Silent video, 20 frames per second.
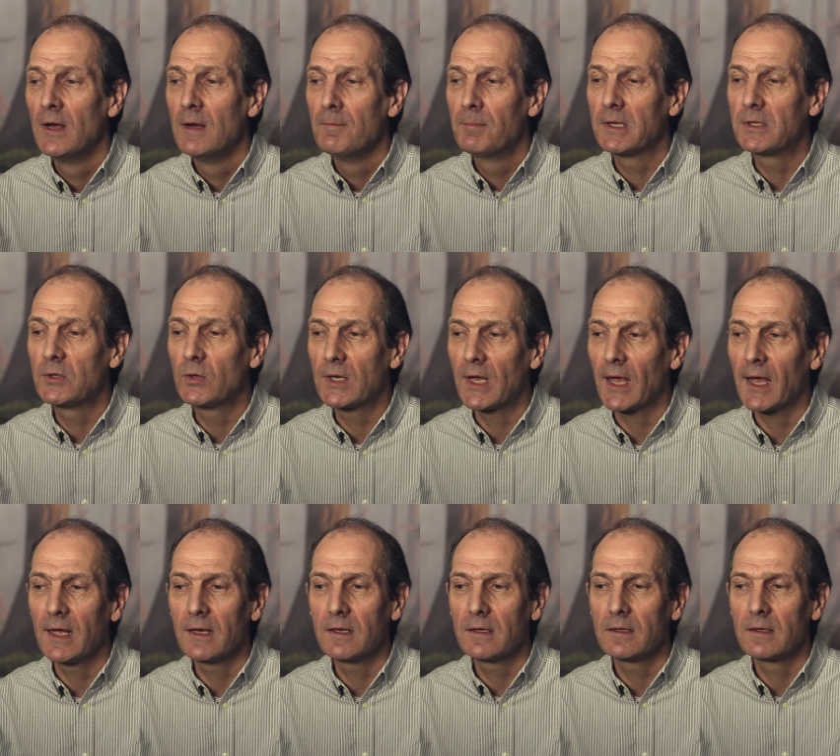But you
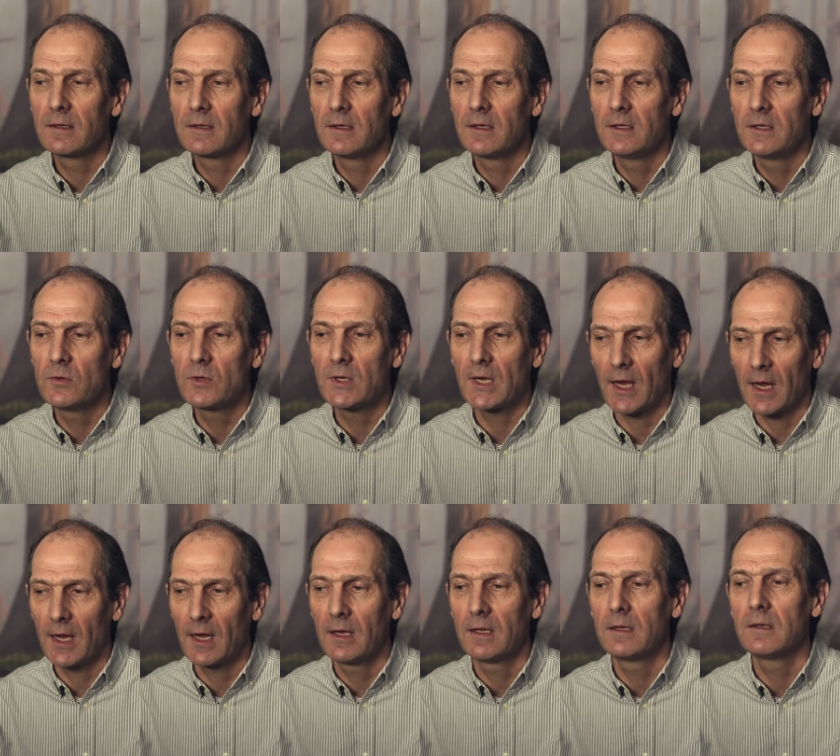can, you
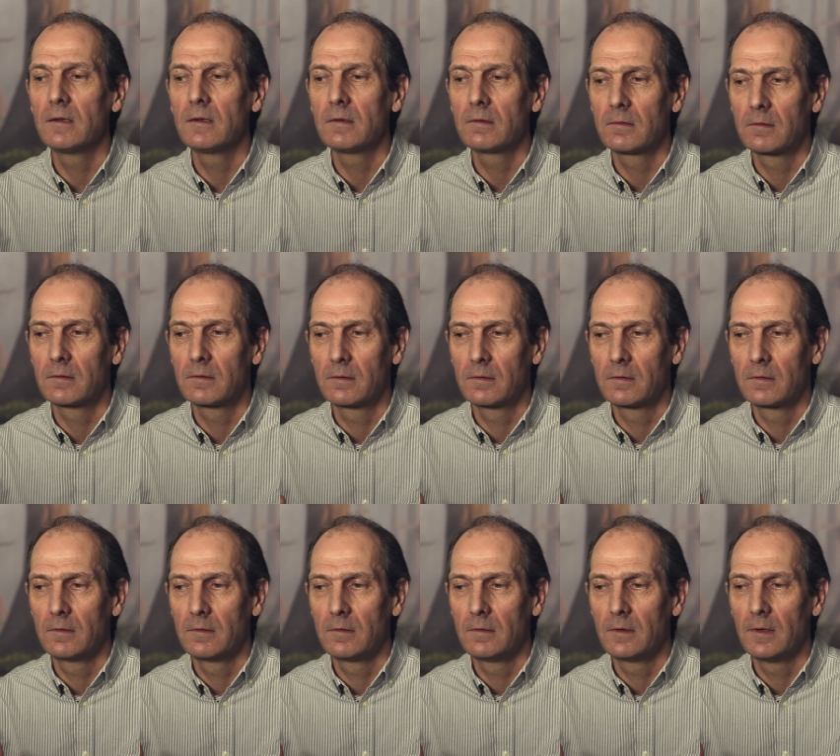can,
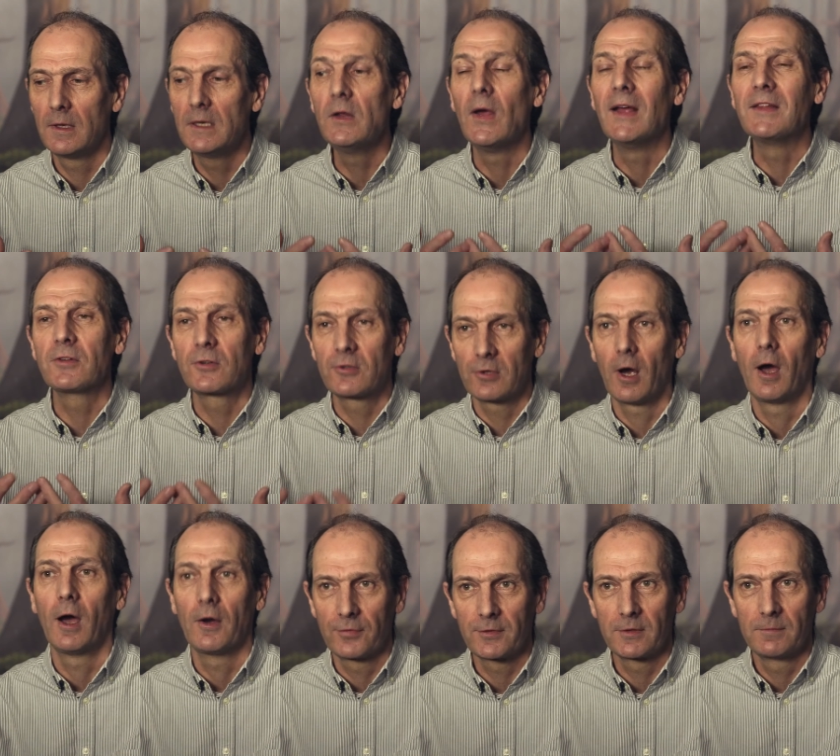you know, it's a
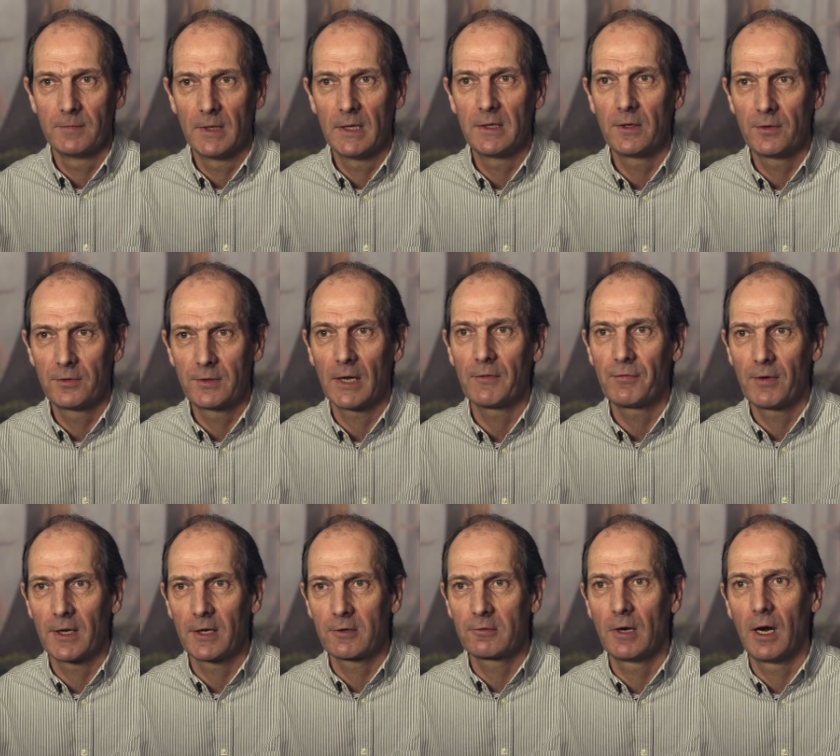craft. It is
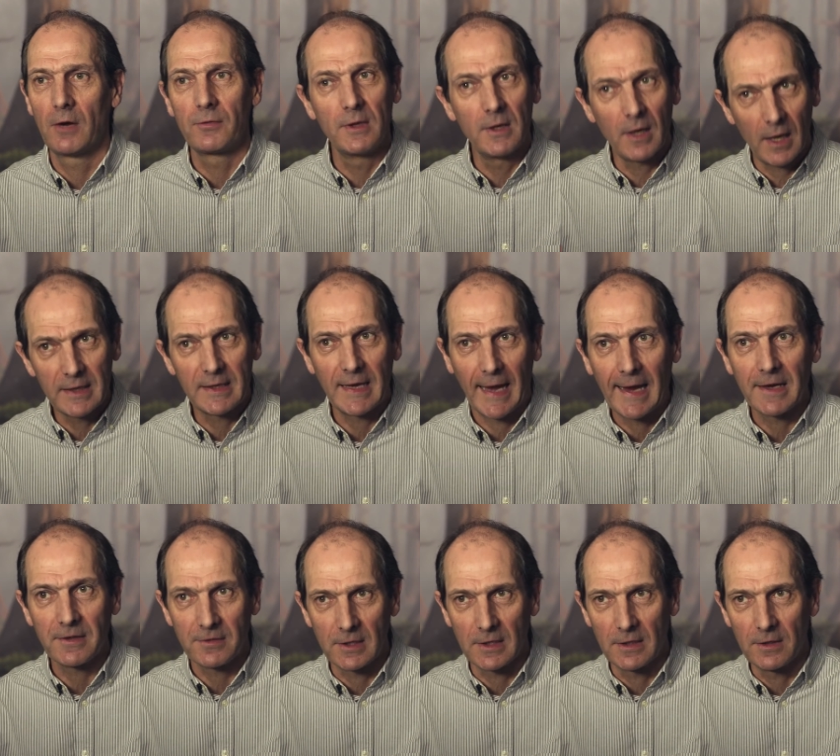definitely a craft, like
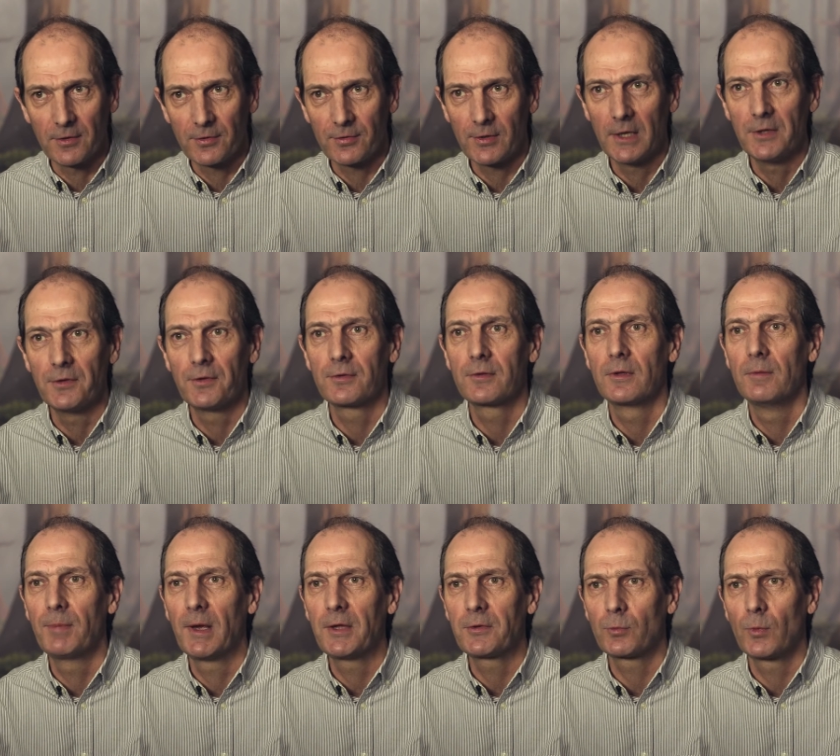acting in a sense. The
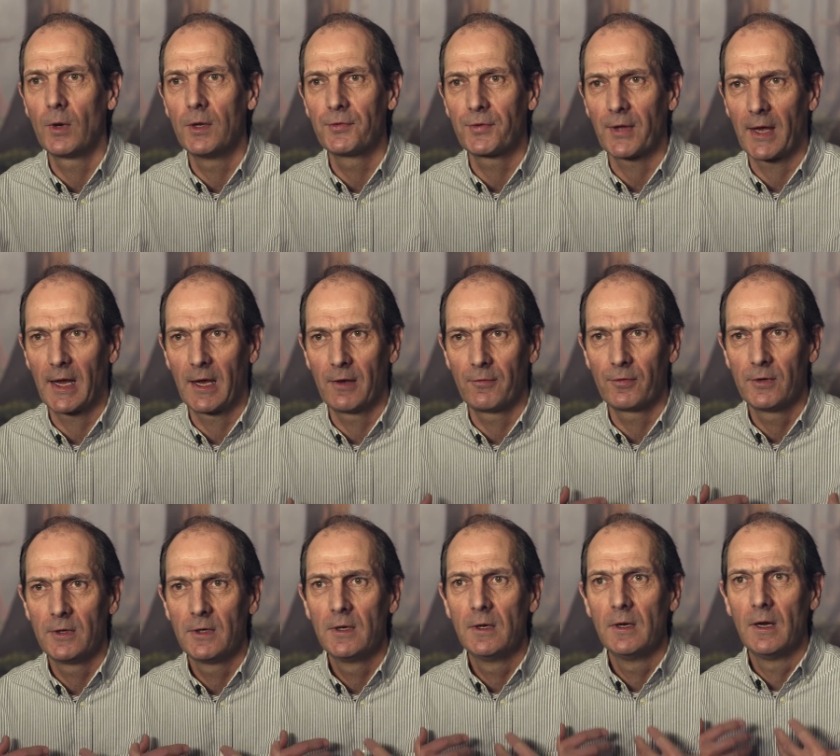best ones have
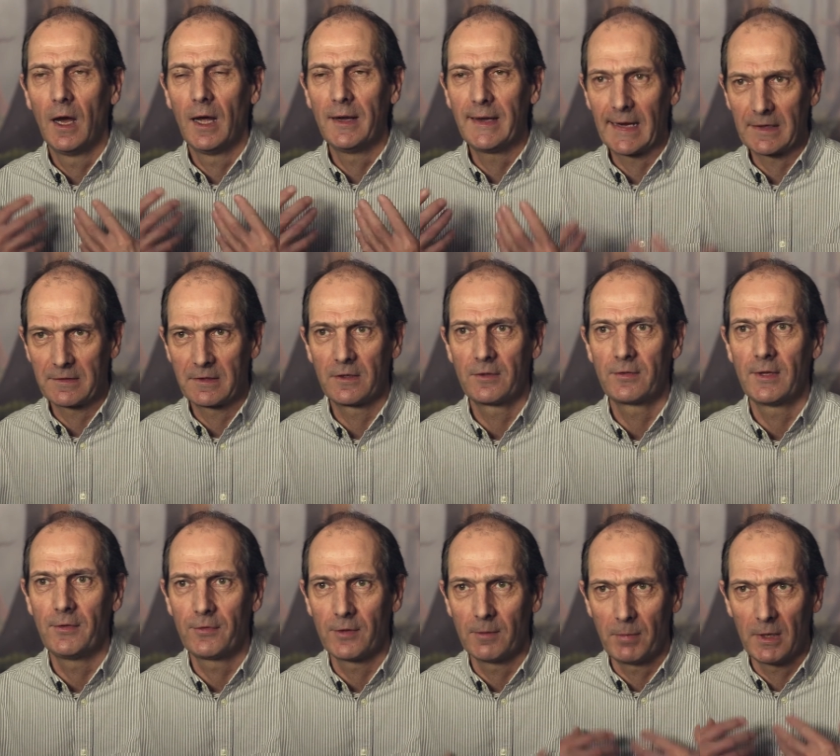an acting
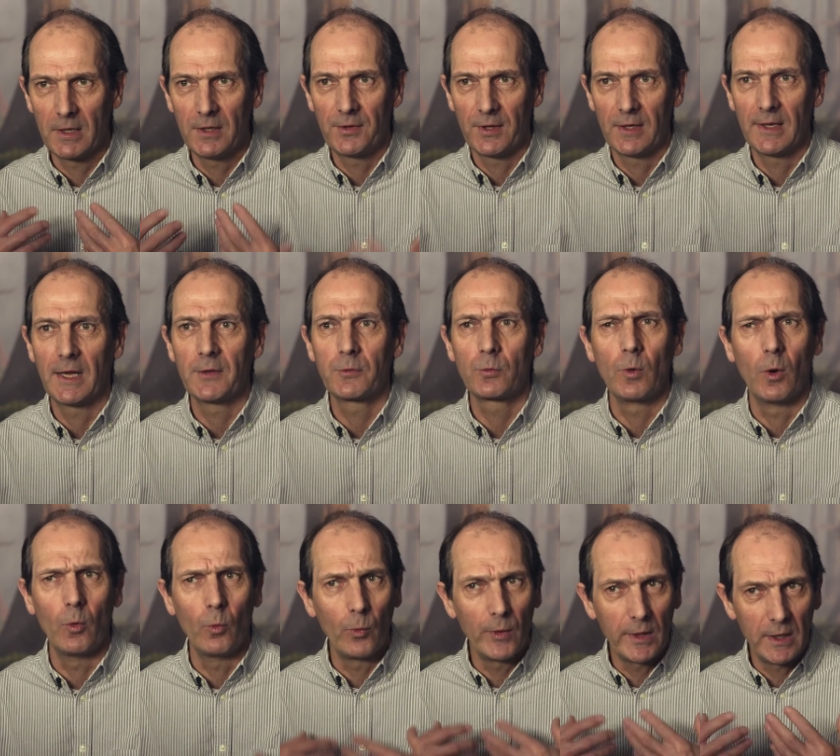sensibility. And that's
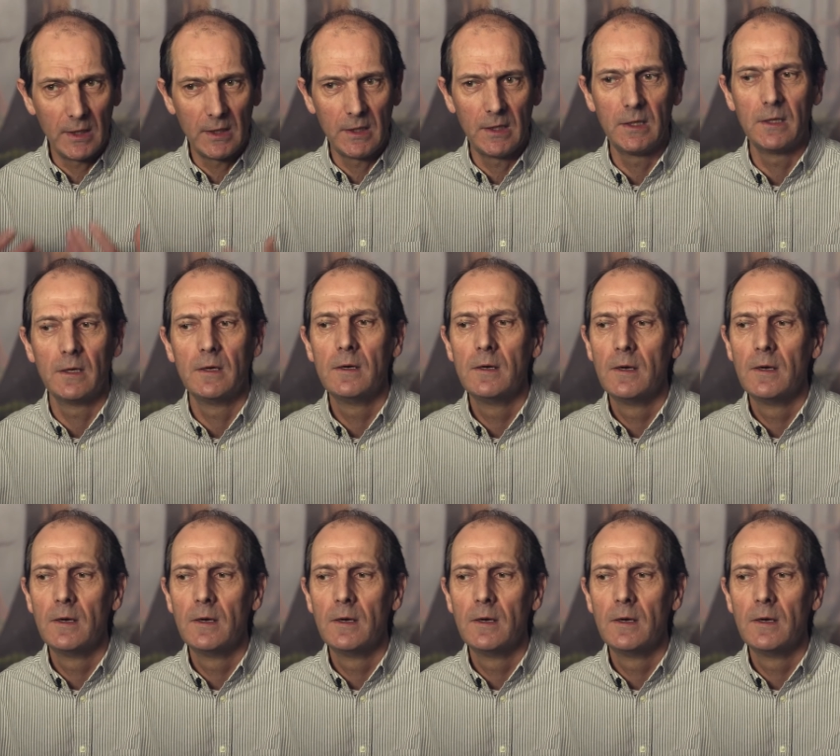what we